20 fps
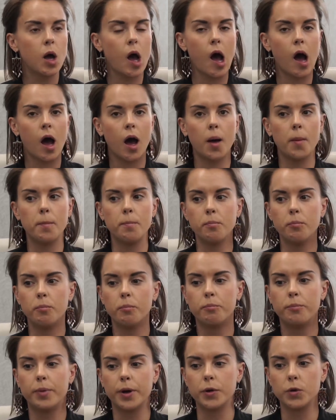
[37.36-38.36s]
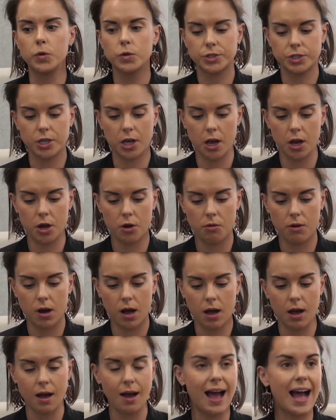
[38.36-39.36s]
but also
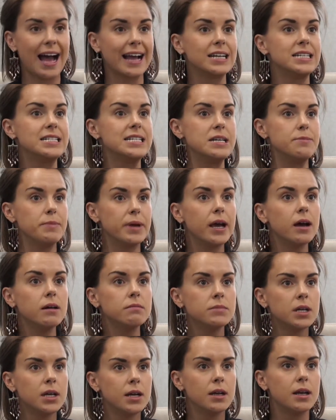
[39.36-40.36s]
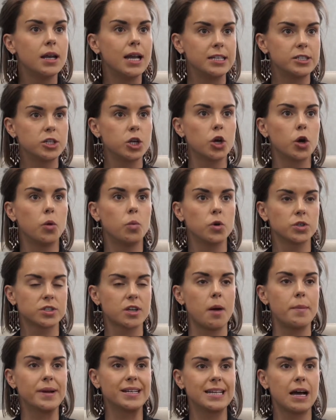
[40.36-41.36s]
academia. Let's look at what's
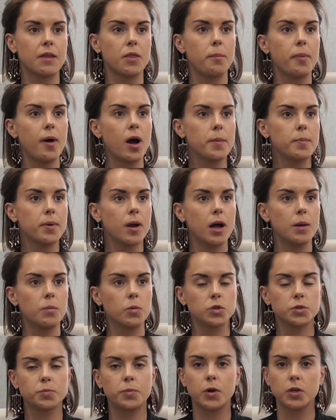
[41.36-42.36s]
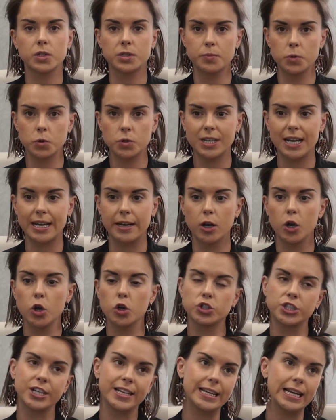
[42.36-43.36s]
coming down the pipeline, what's possible
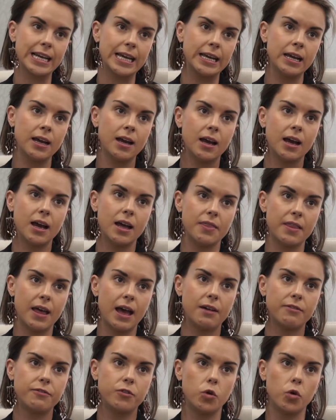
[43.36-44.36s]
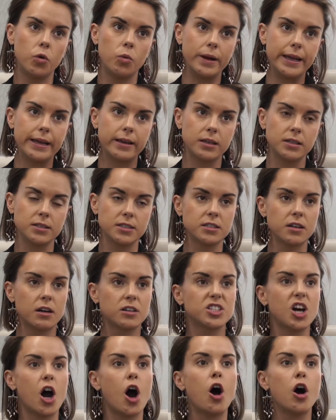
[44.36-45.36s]
technologically, and therefore we can
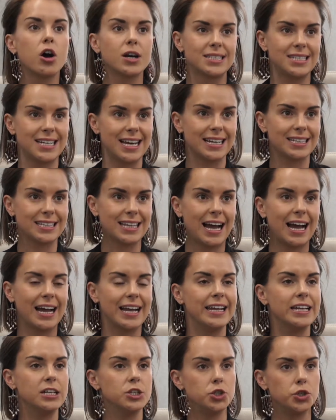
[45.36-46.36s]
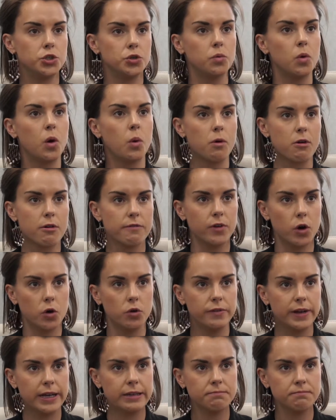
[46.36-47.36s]
start to architect that into what we're
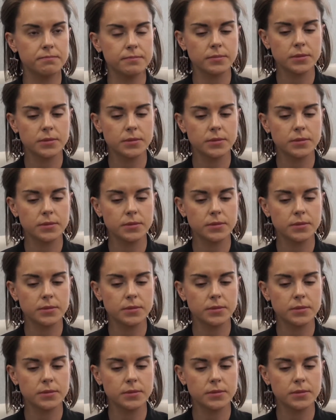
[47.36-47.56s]
evolving.